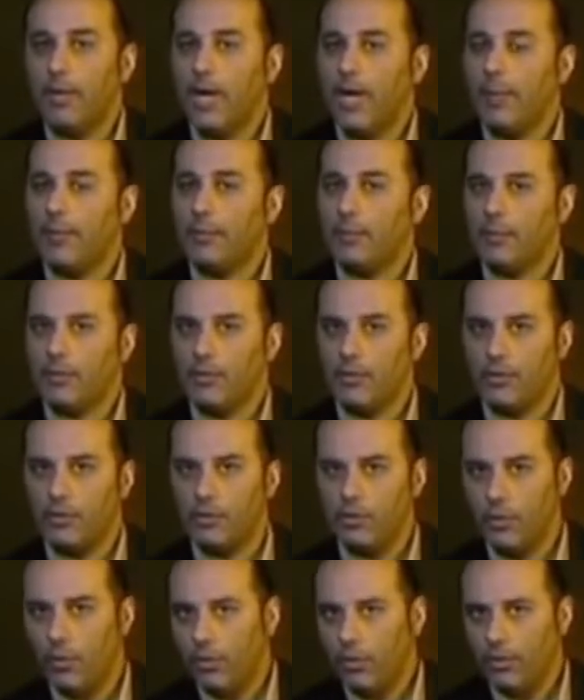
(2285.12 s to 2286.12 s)
perhaps was
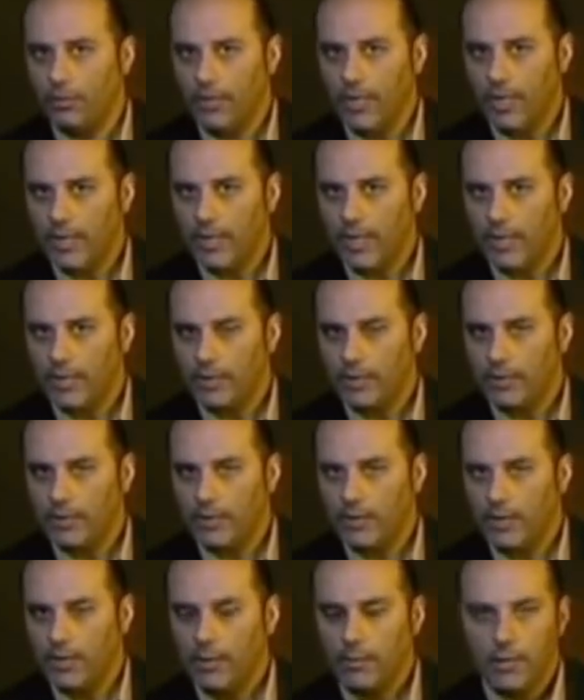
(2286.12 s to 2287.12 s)
controlled by Atlantis,
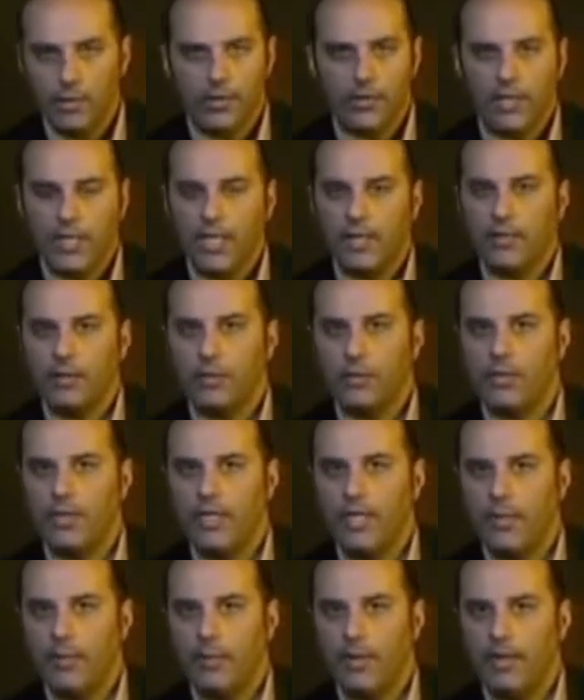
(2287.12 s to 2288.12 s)
because Atlantis was
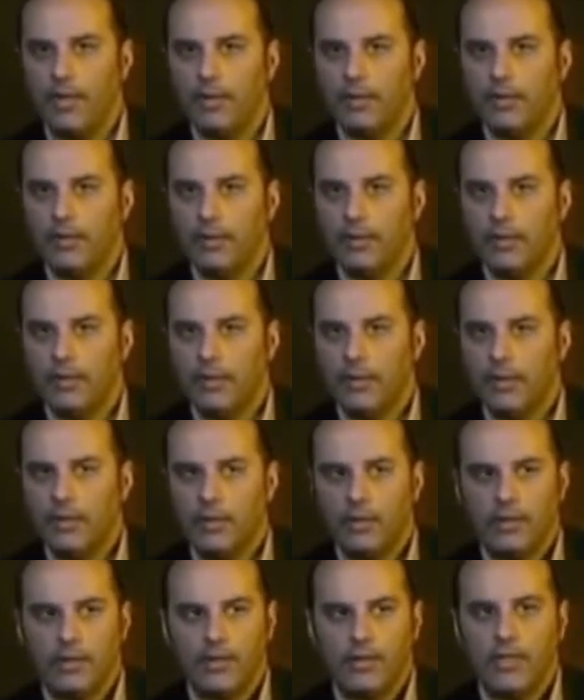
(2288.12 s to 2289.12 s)
an empire.
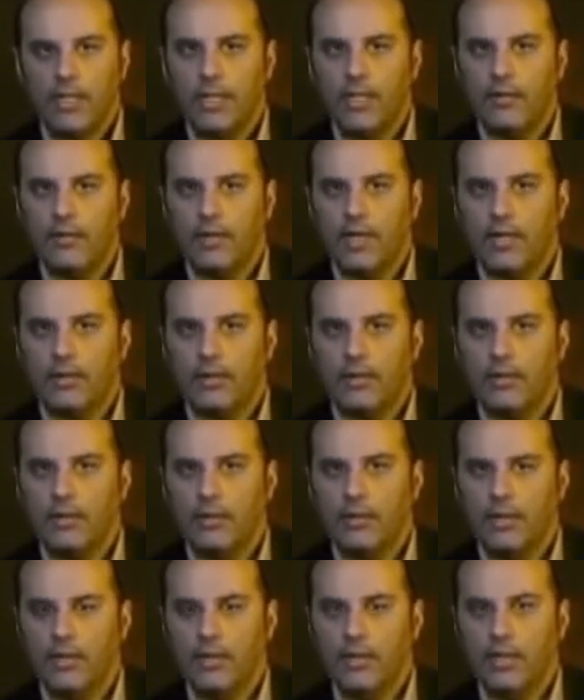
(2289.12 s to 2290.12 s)
The city of
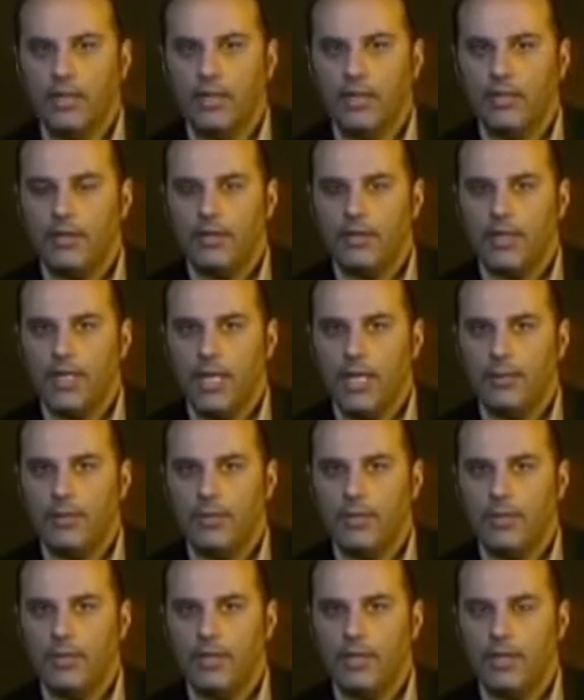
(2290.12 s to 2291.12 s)
London, in ancient
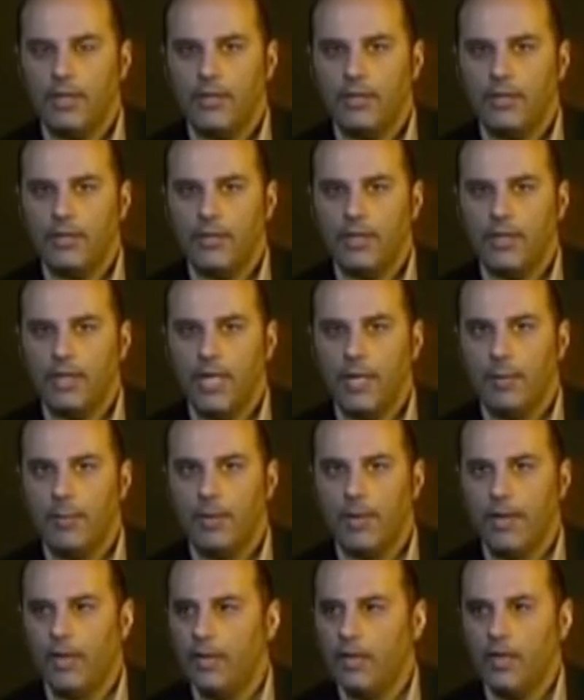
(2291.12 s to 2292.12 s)
times during its uh,
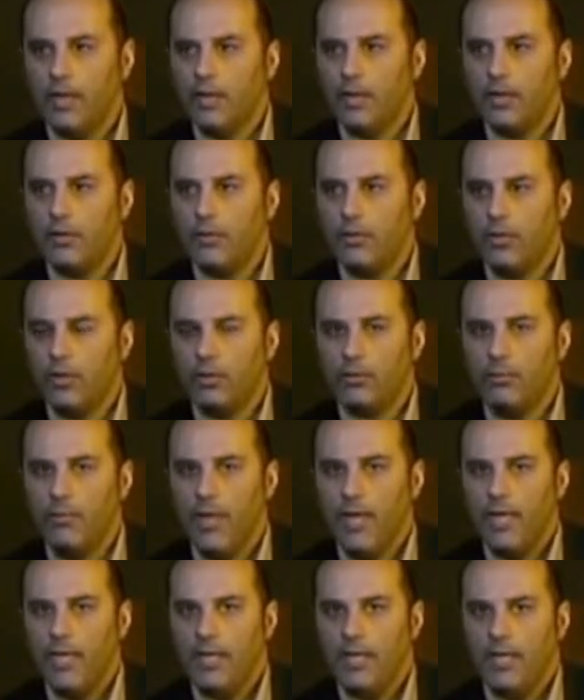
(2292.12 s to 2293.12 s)
empire, controlled
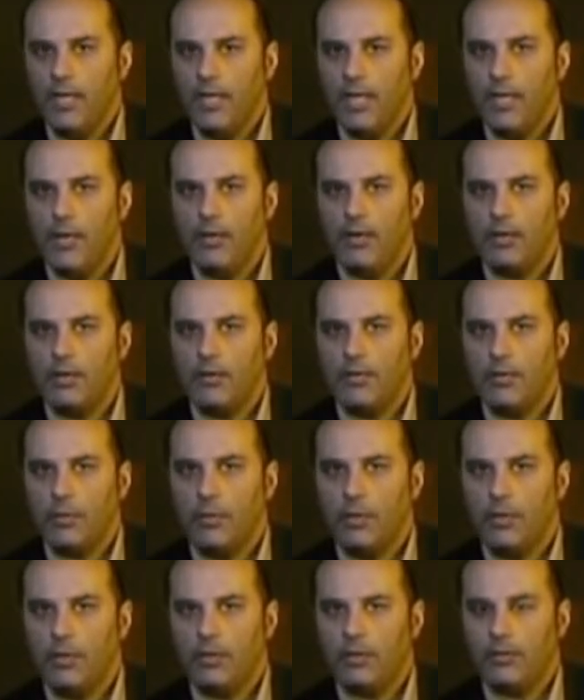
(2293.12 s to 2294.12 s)
many areas of the
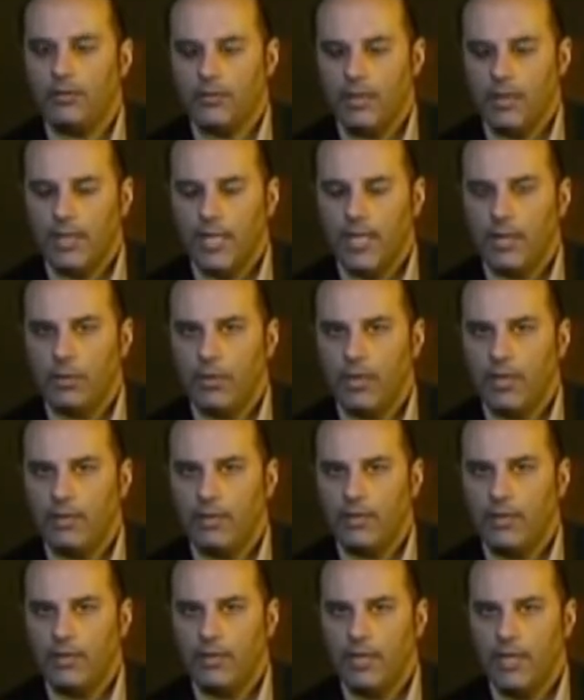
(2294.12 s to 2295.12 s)
world, and likewise
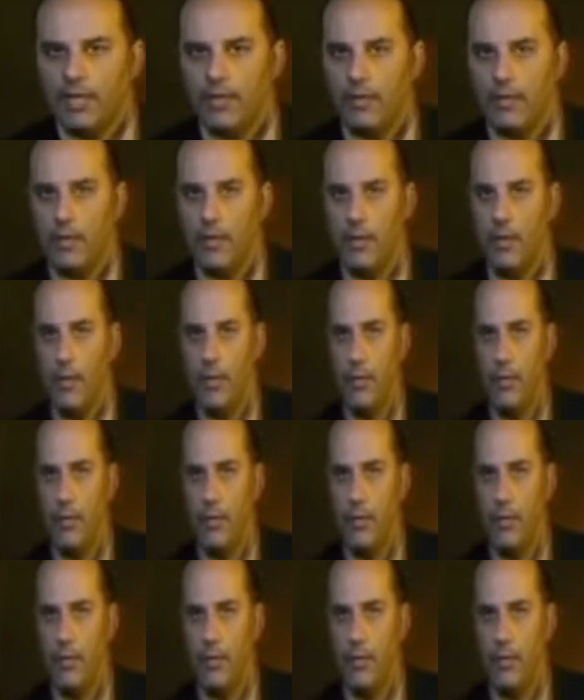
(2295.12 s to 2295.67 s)
did Atlantis.